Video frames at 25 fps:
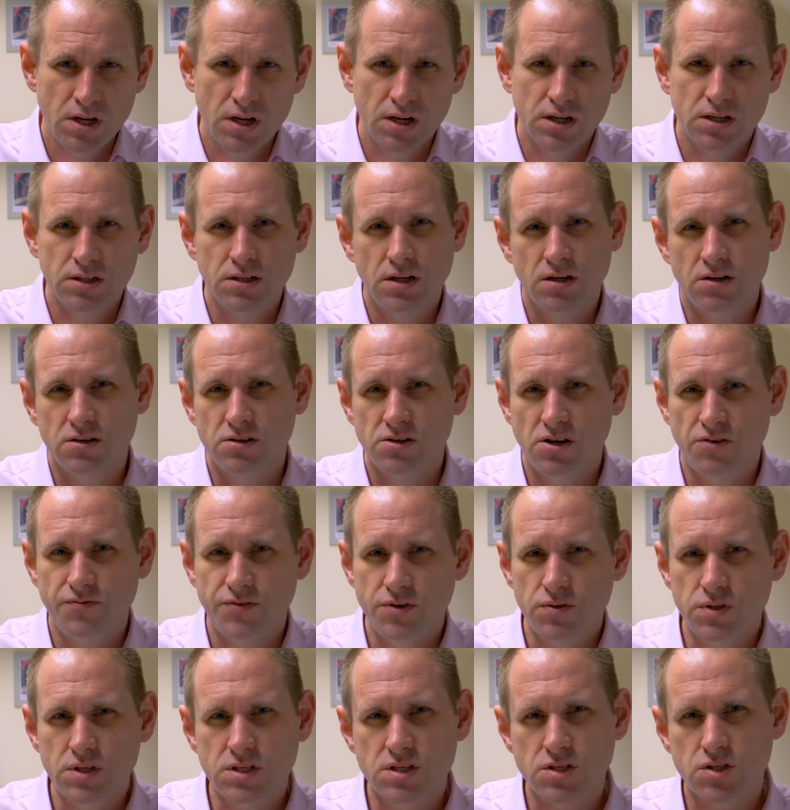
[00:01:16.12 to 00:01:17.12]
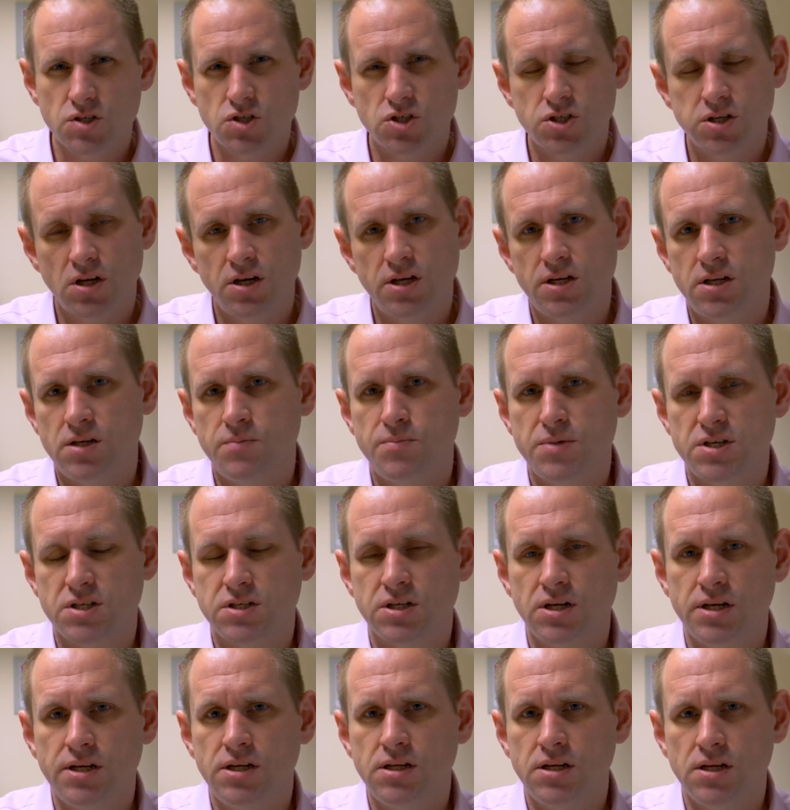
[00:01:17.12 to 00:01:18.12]
I feel this is slightly
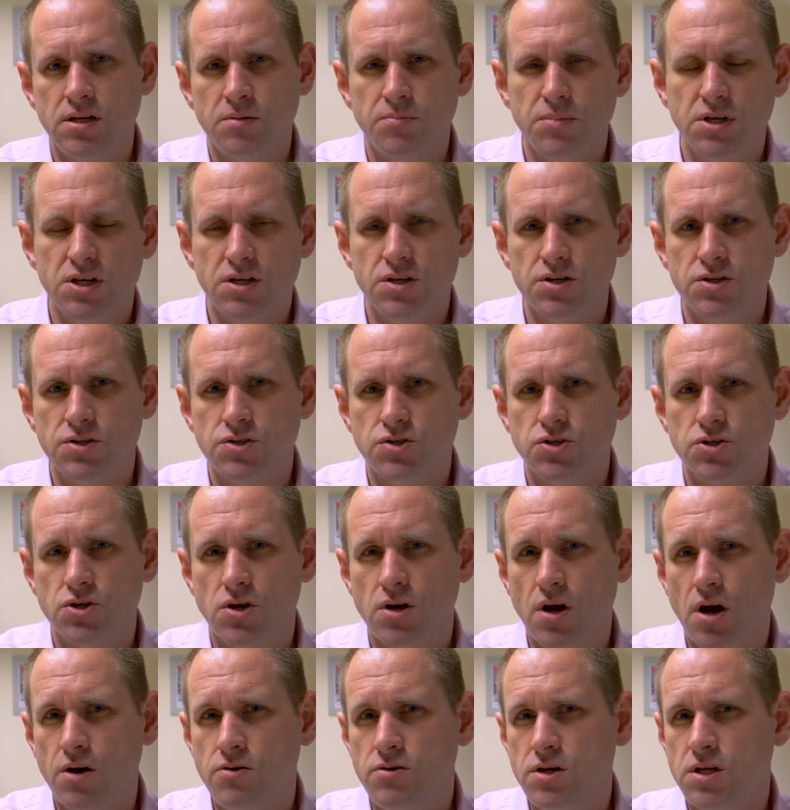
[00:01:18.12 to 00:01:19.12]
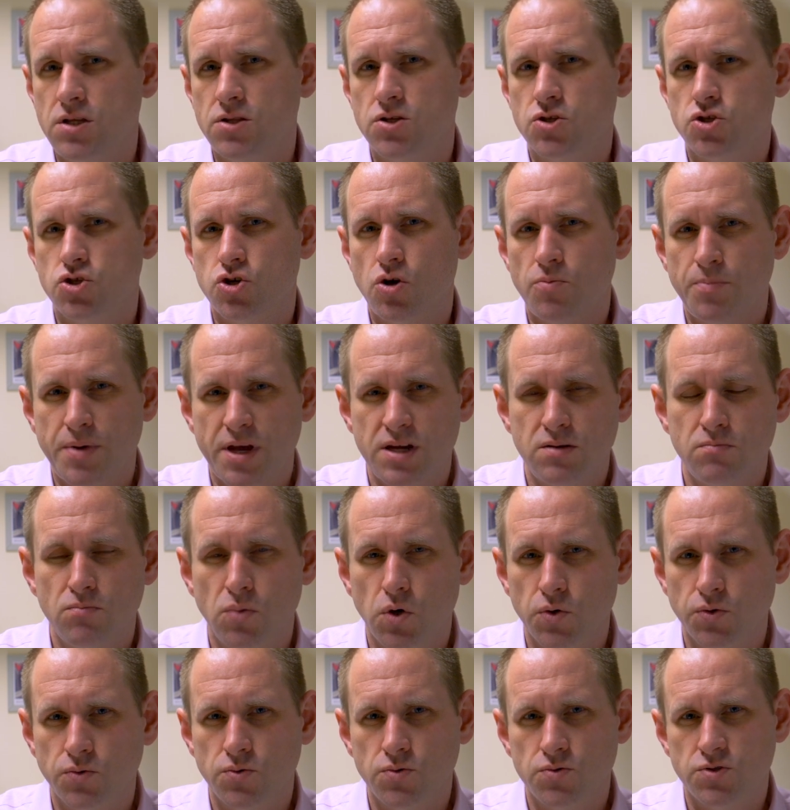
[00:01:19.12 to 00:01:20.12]
misleading because only the top-end
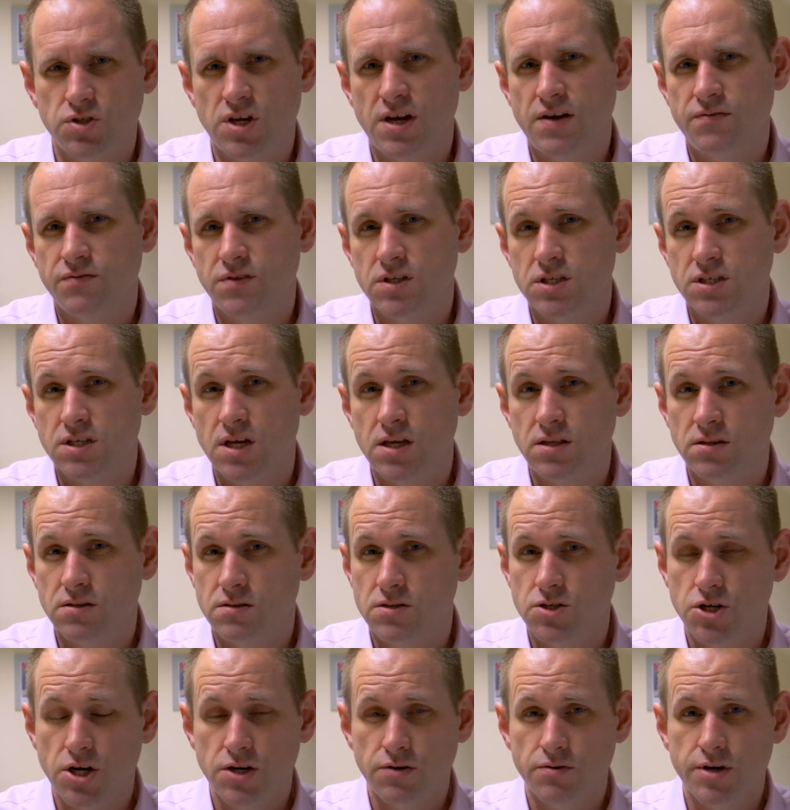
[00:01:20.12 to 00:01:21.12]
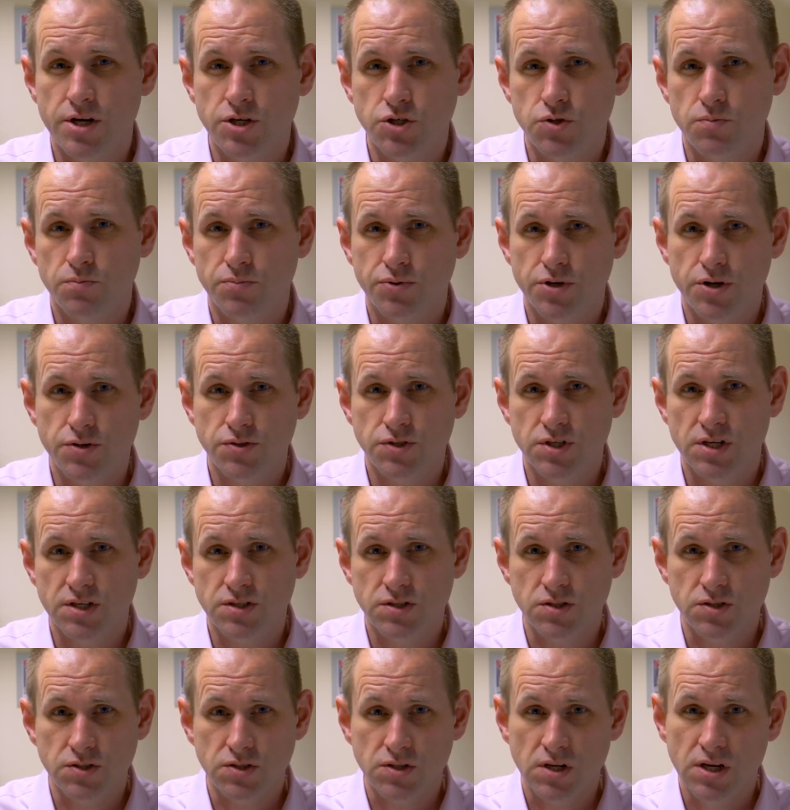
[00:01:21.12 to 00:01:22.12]
models have the 10th generation
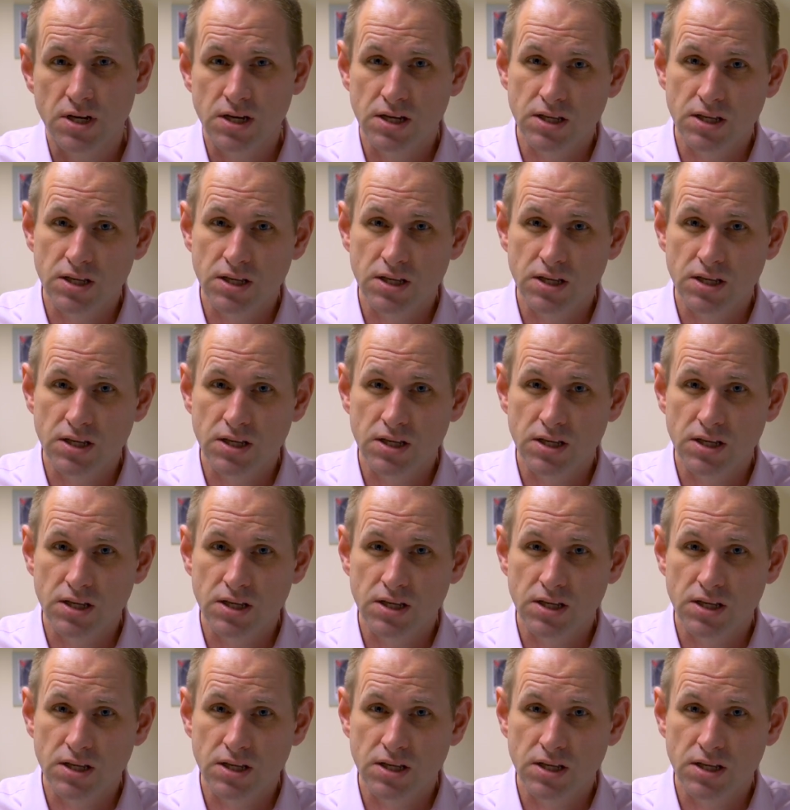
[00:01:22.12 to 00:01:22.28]
processors.